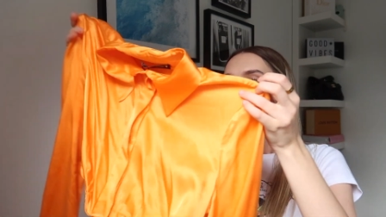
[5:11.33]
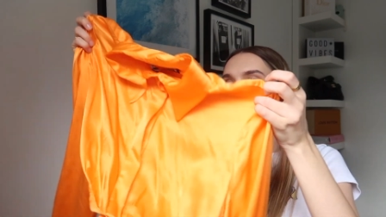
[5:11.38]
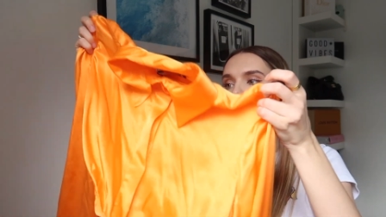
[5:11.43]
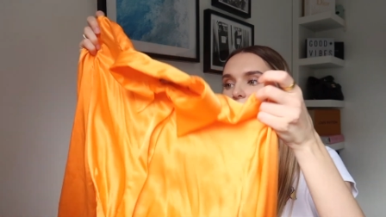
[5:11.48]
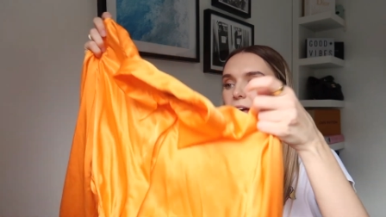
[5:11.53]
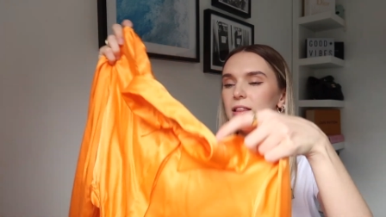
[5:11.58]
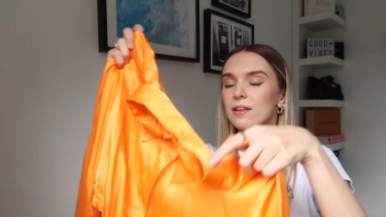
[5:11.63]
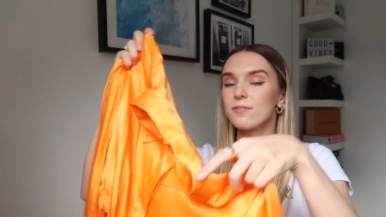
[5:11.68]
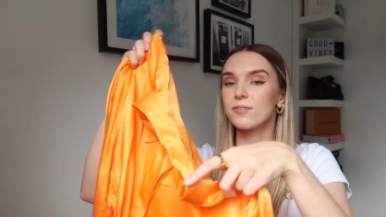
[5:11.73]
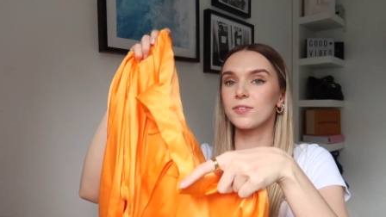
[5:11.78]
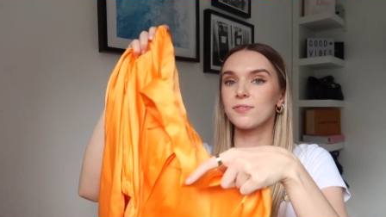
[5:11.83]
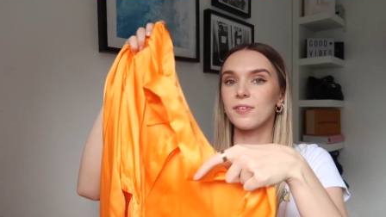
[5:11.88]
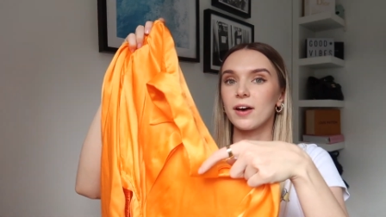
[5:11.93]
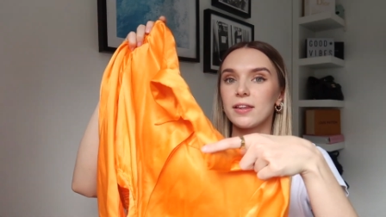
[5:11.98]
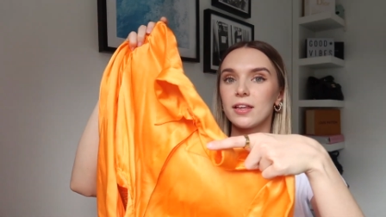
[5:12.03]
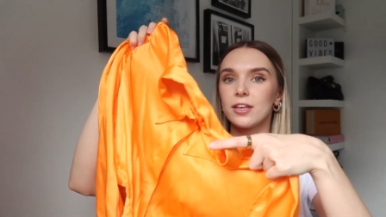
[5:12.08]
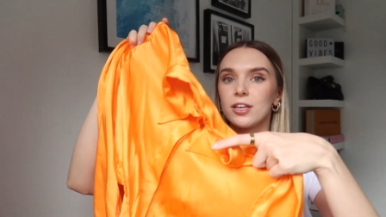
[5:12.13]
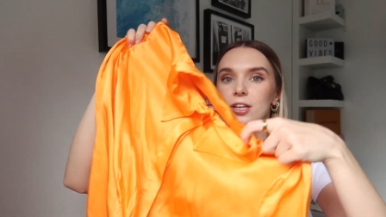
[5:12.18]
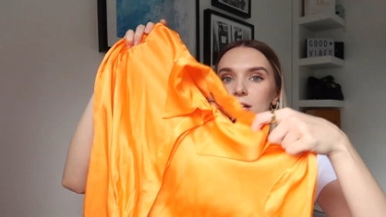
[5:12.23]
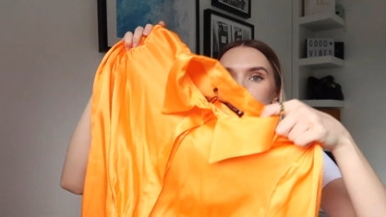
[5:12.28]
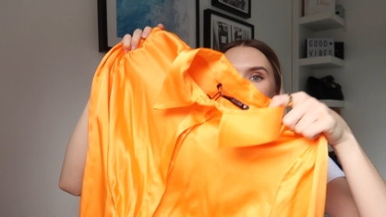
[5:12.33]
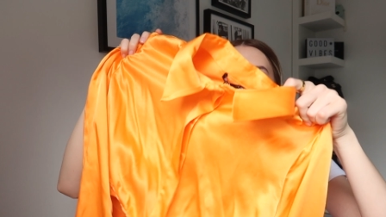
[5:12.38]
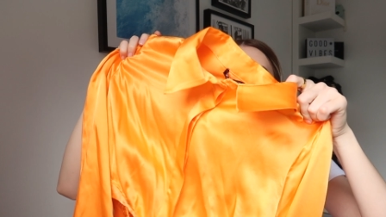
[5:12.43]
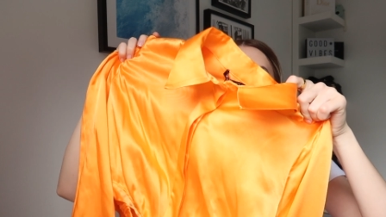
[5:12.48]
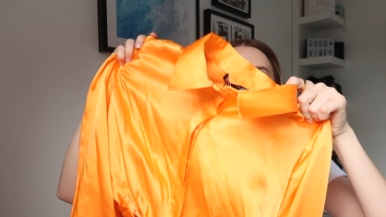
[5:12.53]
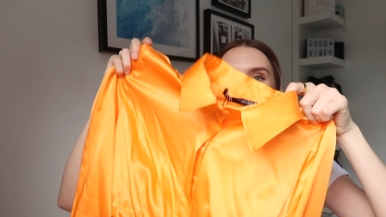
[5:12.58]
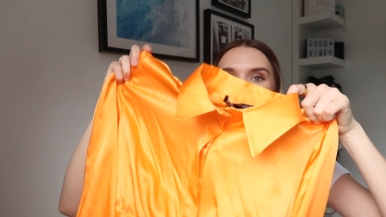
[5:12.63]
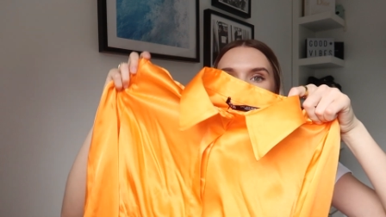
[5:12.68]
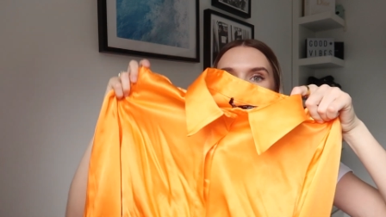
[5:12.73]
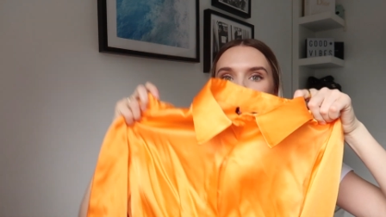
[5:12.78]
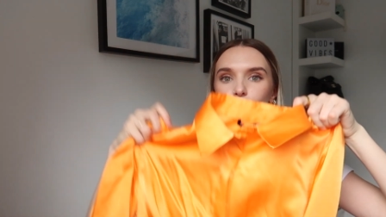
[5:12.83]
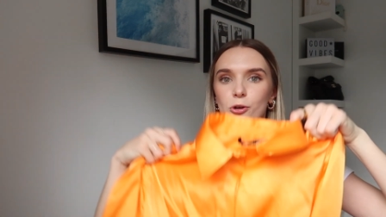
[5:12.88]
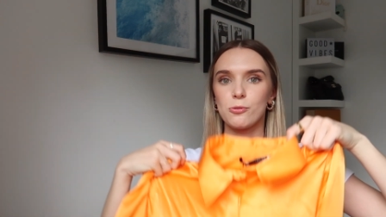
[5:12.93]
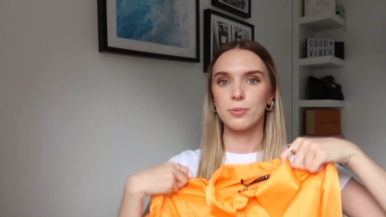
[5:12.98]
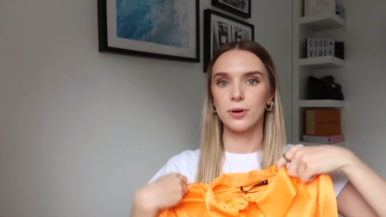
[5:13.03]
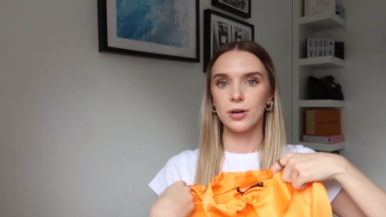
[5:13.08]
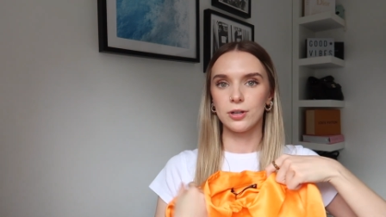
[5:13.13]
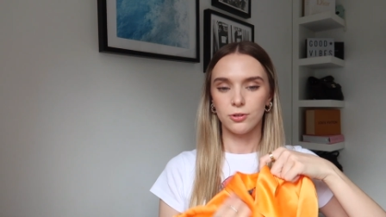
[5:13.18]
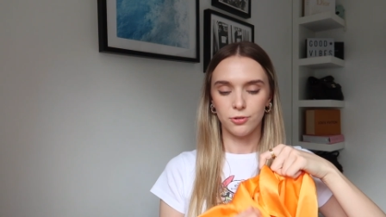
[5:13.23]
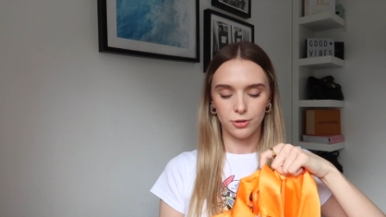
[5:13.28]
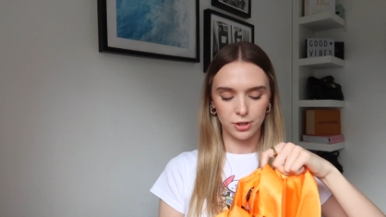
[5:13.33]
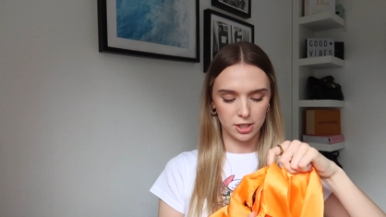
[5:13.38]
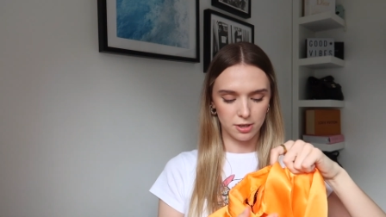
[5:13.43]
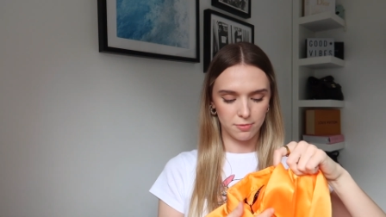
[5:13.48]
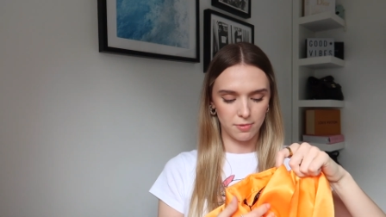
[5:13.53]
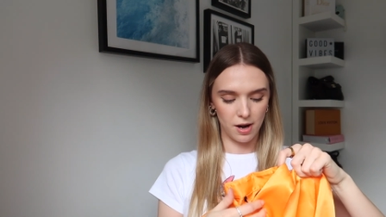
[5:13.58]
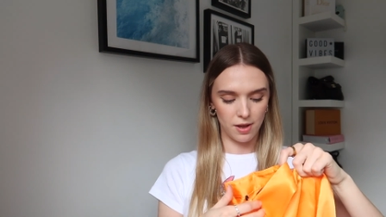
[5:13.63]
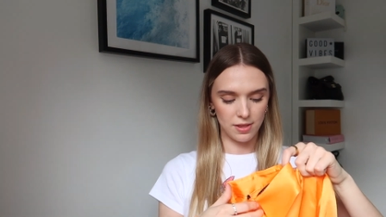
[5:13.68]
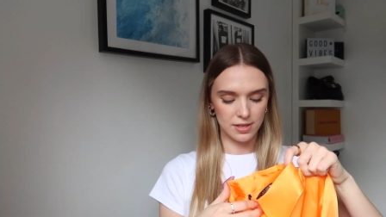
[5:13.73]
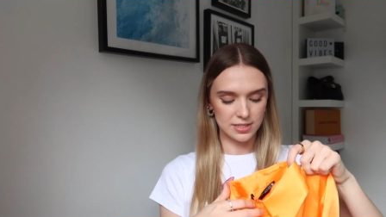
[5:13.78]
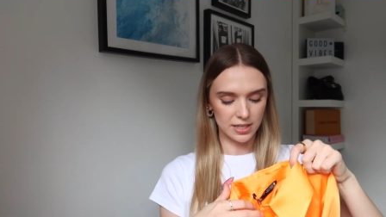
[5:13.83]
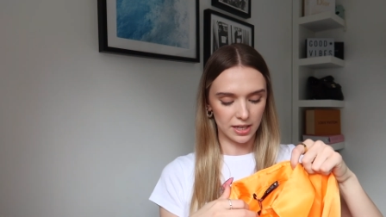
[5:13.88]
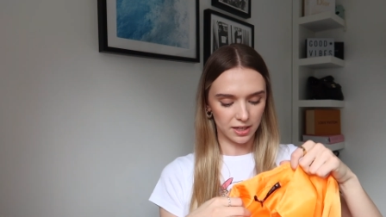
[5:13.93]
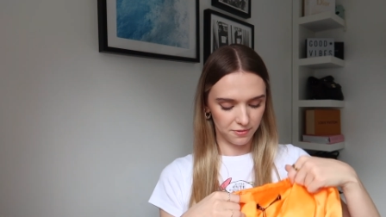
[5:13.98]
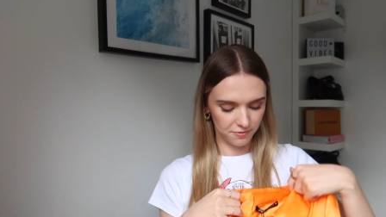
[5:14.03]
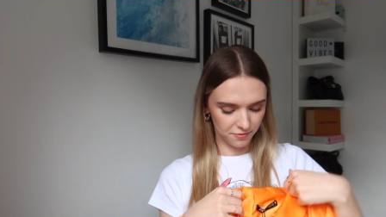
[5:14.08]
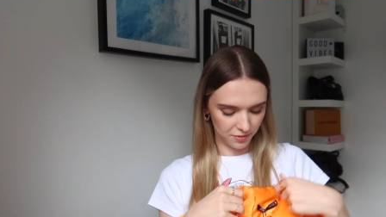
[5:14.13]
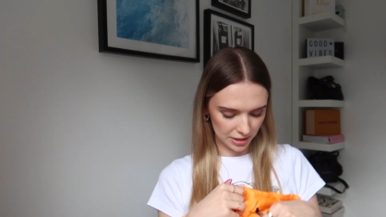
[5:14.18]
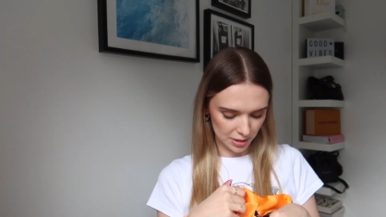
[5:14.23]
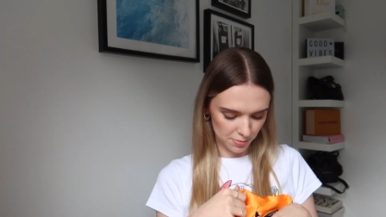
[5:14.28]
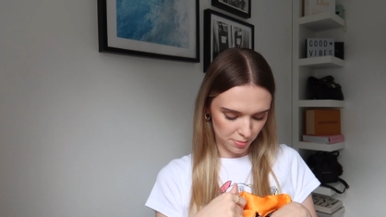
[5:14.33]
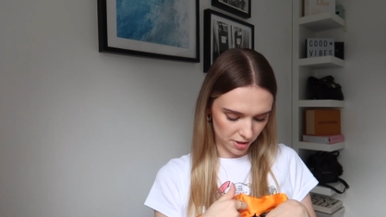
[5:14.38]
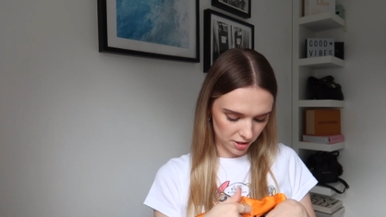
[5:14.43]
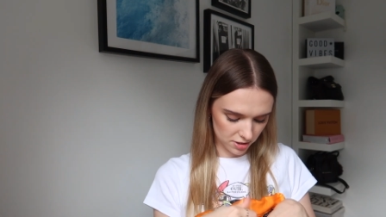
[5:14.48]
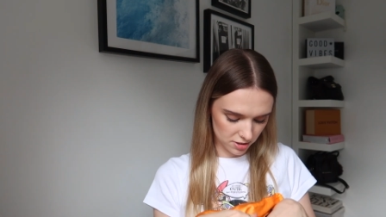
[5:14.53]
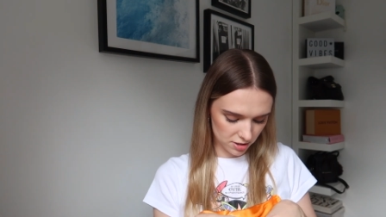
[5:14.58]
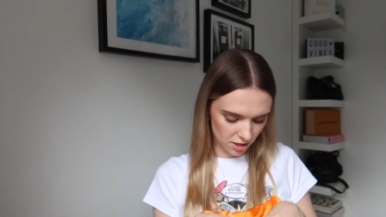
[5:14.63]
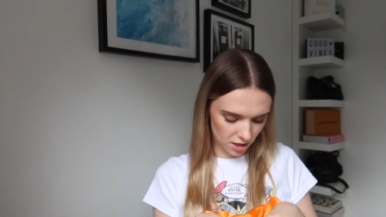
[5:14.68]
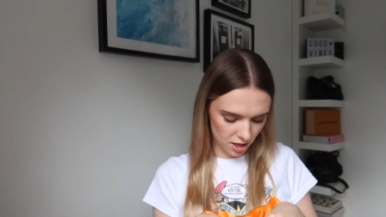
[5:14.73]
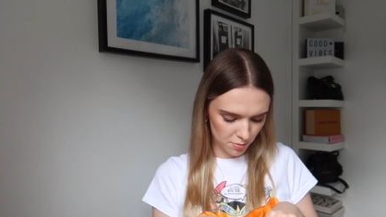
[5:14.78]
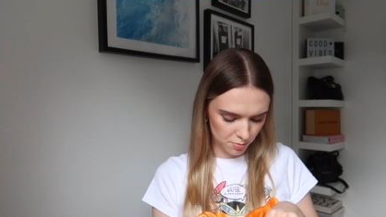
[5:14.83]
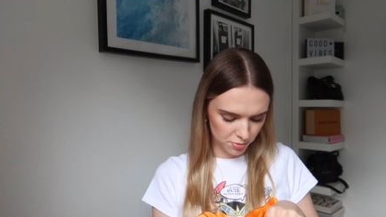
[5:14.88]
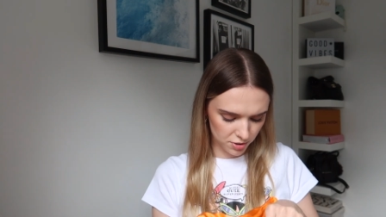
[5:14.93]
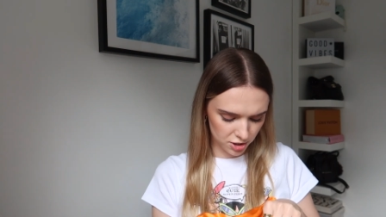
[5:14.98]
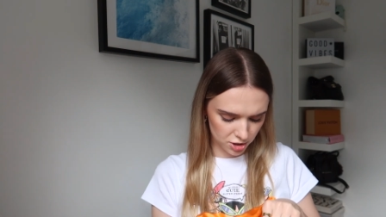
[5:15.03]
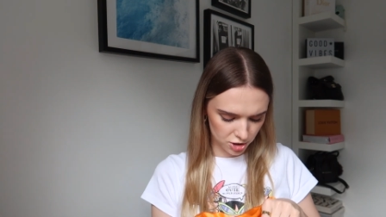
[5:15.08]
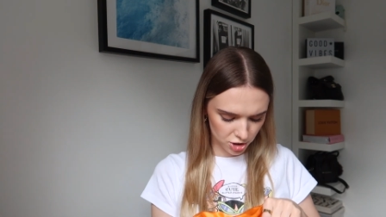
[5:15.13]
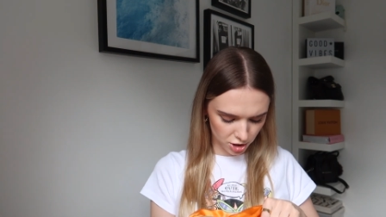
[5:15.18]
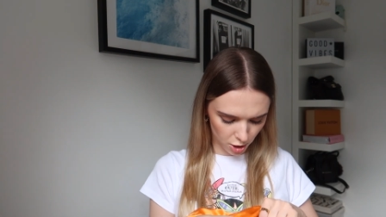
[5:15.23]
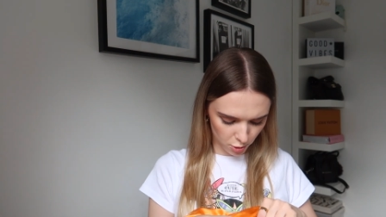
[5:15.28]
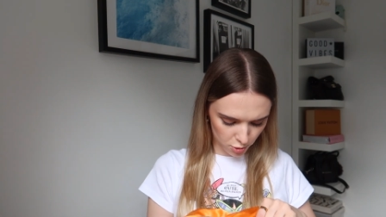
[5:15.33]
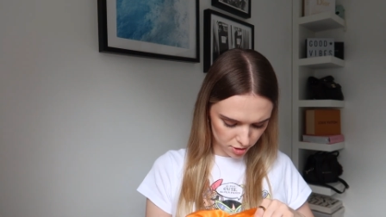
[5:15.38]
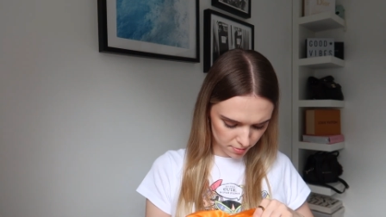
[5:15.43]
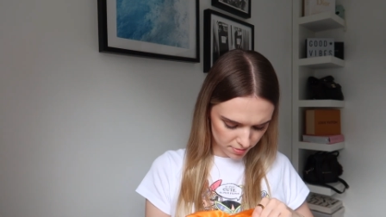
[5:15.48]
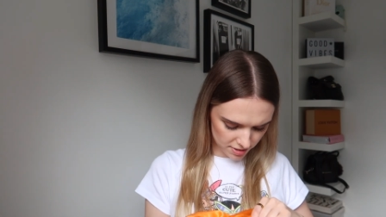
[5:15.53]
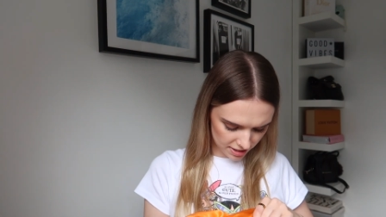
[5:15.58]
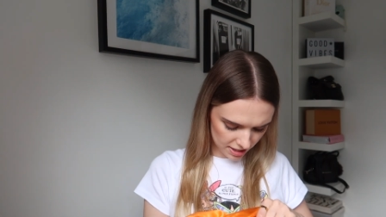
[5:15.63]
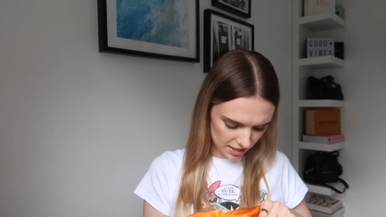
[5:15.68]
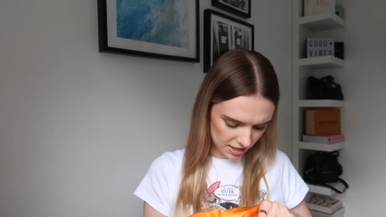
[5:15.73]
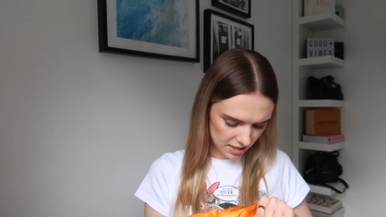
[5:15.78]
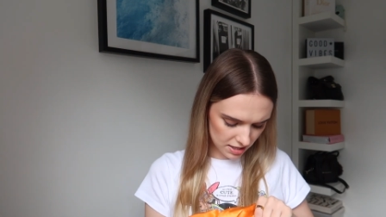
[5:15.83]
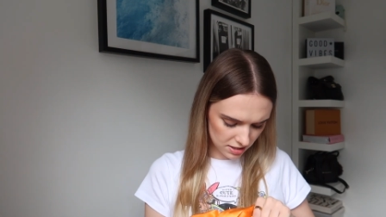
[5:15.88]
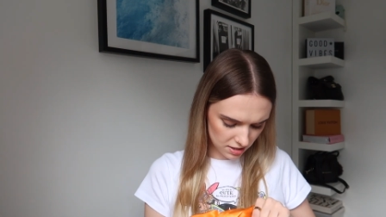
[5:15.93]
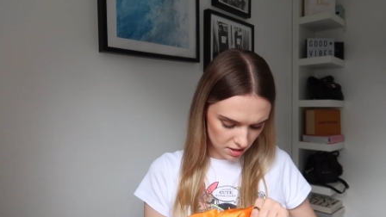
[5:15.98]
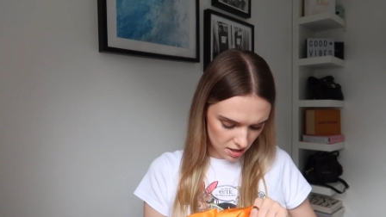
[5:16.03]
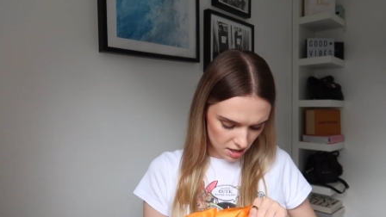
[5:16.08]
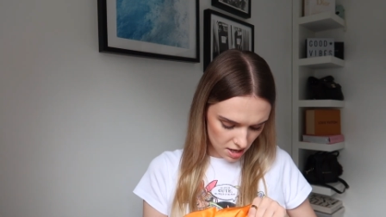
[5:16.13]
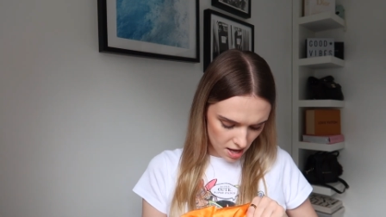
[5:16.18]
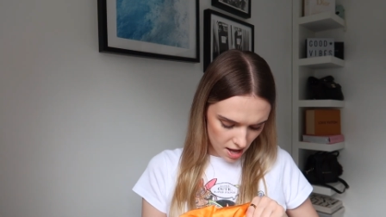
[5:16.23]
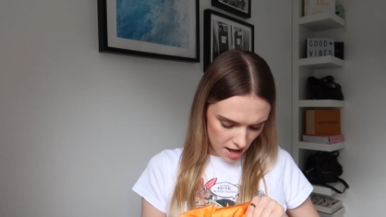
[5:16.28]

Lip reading: I love the fact that you can wear this open or you can wear this like fully buttoned up. You can show some skin.